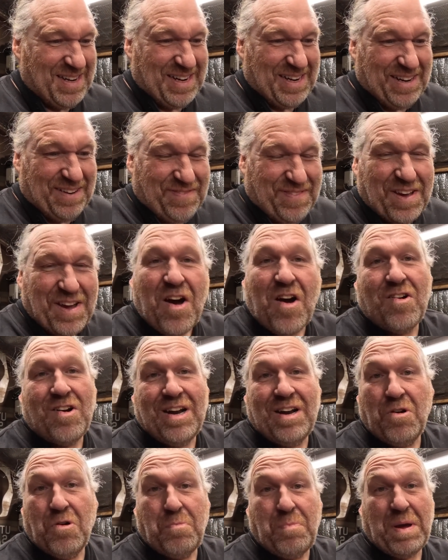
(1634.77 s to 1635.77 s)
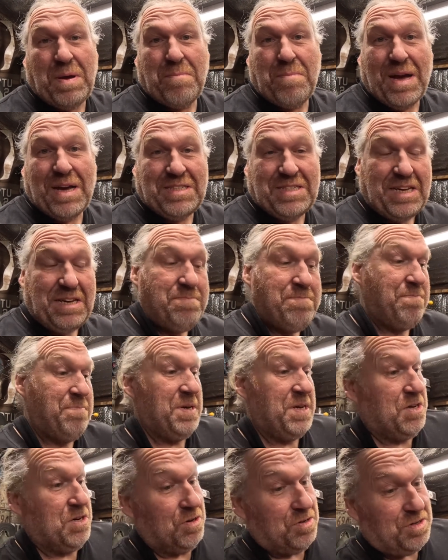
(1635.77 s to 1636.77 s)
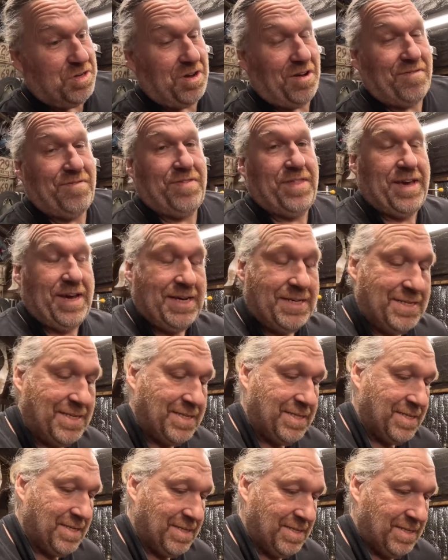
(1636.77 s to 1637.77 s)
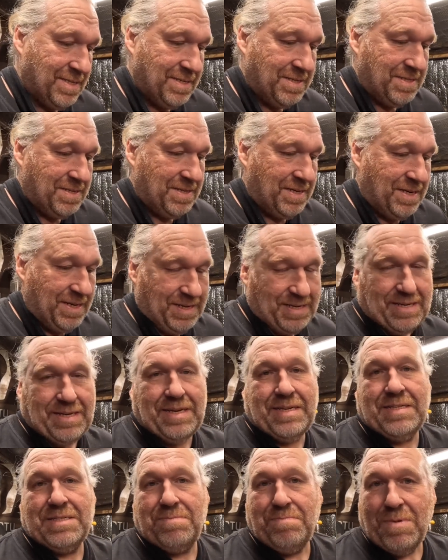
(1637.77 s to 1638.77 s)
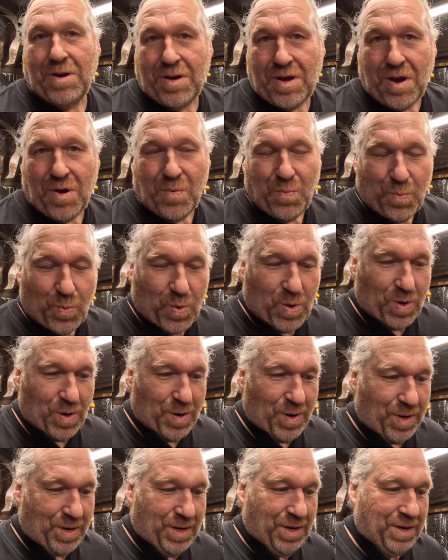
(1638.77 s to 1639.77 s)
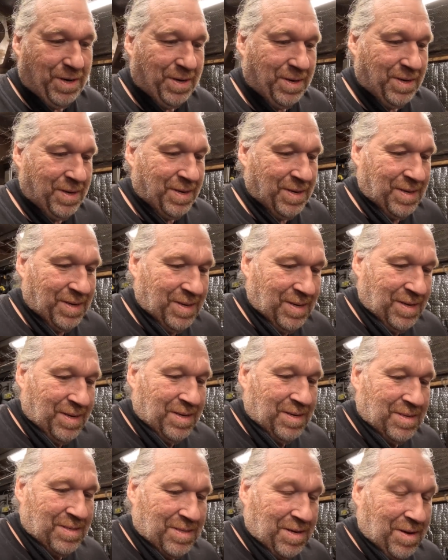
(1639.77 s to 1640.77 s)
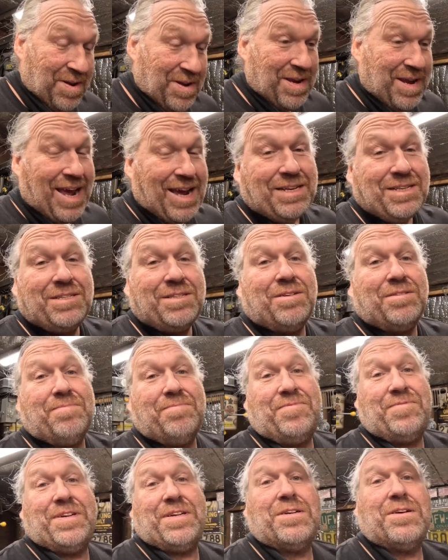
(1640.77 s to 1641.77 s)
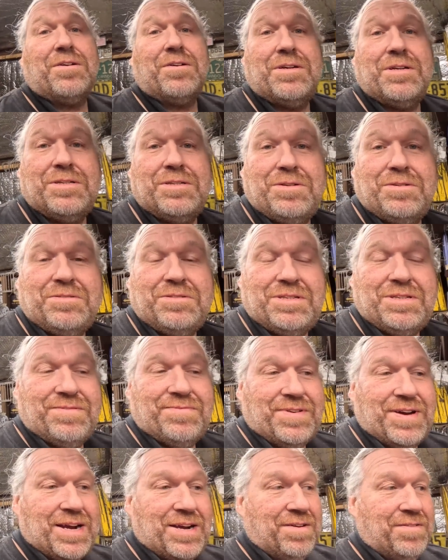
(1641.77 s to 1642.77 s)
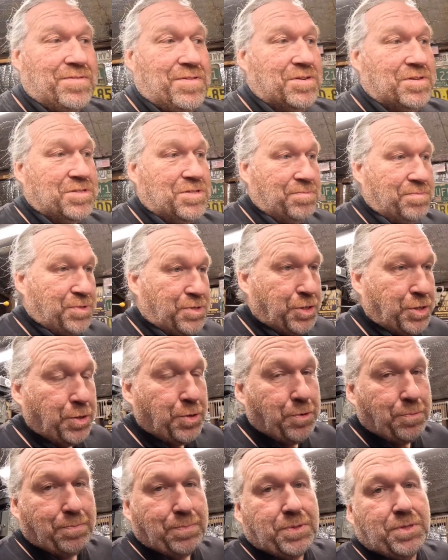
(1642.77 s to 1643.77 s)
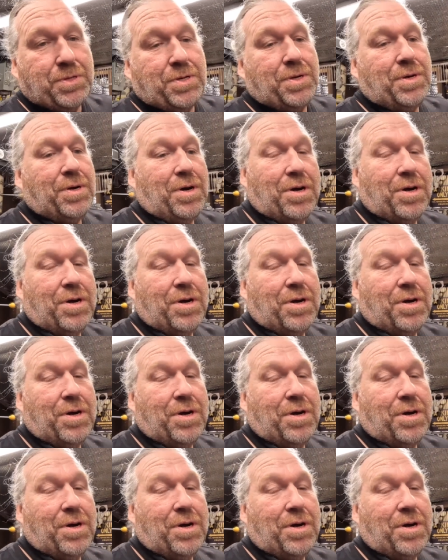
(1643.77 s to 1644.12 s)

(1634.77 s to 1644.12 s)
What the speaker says: And if they are a little bit messy because of this, it's my own work. So next thing I'm going to do to the van, I've got some tubes.